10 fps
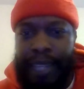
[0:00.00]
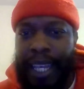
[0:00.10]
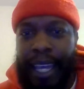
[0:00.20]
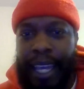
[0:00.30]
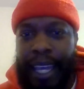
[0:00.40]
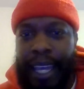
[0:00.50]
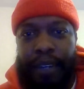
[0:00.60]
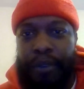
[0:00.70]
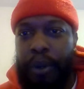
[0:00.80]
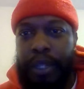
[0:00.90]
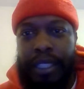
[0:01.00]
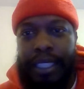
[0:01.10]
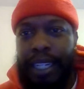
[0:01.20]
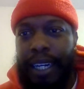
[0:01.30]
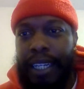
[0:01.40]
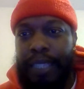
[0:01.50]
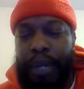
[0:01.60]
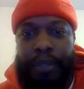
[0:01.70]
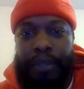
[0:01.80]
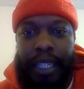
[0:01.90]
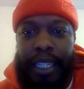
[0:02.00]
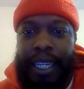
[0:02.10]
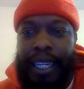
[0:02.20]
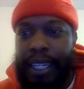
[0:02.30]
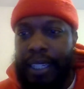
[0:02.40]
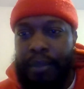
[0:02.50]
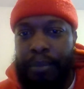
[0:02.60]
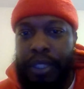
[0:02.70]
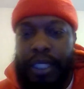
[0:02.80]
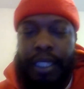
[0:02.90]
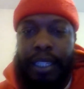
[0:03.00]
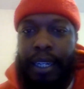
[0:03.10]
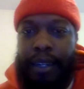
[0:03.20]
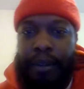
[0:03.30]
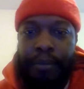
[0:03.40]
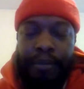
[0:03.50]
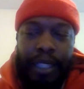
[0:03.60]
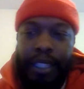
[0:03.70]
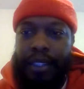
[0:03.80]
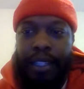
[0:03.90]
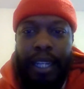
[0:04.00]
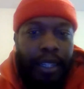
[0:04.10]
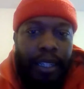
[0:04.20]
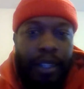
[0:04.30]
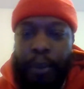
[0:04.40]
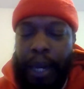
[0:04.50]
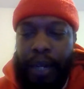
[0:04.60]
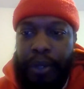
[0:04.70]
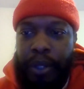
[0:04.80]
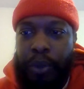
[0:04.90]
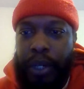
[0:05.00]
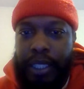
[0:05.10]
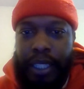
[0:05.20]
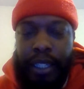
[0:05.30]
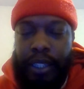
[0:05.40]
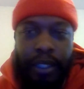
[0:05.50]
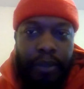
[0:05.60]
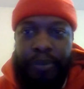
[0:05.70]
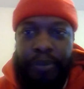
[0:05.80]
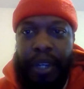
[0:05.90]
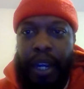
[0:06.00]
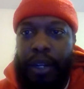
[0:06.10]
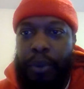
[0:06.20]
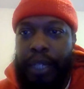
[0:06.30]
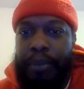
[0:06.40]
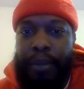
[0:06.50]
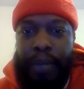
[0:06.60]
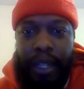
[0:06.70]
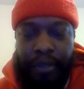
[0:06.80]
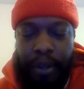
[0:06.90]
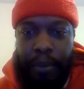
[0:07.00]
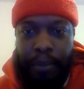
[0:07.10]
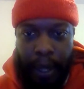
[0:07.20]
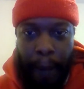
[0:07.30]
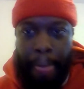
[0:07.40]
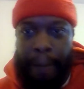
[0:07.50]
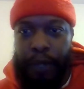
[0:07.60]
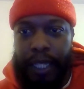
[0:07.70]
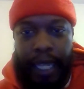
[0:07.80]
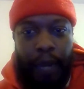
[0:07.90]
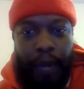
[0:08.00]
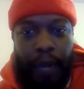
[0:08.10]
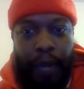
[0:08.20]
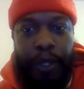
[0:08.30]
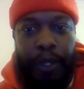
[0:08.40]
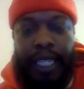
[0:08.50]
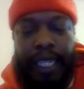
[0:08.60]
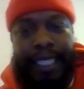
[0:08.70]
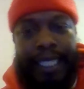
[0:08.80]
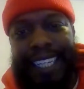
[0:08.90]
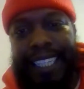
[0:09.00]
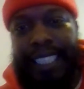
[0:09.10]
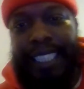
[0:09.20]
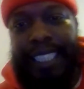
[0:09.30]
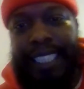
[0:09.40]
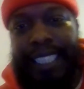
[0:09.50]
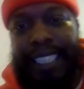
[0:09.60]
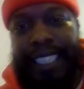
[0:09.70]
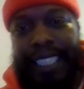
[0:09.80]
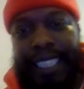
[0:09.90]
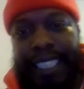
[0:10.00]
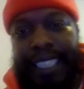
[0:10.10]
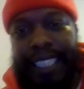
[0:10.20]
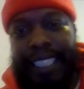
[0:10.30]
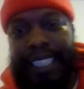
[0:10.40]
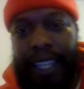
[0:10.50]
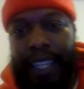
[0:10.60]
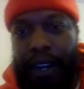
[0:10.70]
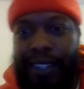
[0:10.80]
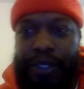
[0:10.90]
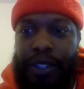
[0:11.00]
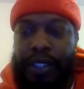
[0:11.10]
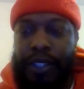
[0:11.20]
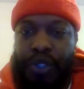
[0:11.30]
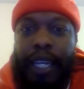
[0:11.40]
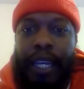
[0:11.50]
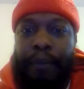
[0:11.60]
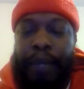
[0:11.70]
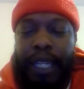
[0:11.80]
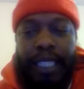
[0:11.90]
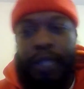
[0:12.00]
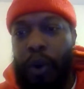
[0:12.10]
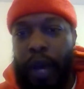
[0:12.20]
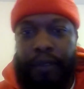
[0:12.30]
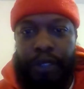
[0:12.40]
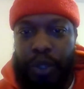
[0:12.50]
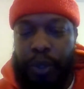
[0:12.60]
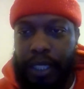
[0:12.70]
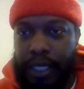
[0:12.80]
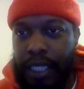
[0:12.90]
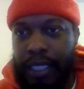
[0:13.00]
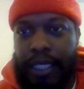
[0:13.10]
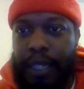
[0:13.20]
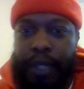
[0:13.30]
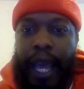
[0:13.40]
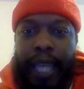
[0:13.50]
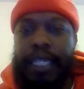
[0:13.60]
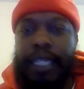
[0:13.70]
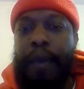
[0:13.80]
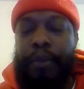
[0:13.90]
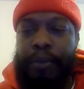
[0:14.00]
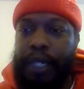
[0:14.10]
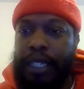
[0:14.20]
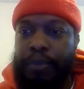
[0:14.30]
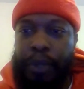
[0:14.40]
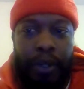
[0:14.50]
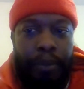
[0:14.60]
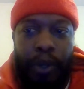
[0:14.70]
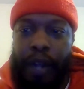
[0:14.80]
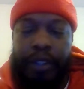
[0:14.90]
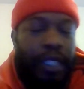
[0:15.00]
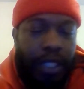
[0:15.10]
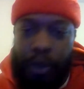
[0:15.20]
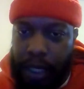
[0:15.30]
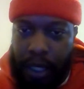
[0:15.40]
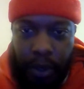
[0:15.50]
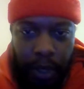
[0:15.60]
and of course, it's probably going to be some bullshit that nobody really wants, and they're going to figure out a way to make money from it. But one thing I will say is, at least they are trying at some point, because they won't have a choice. This is something that has to happen because bureaucracy is so slow.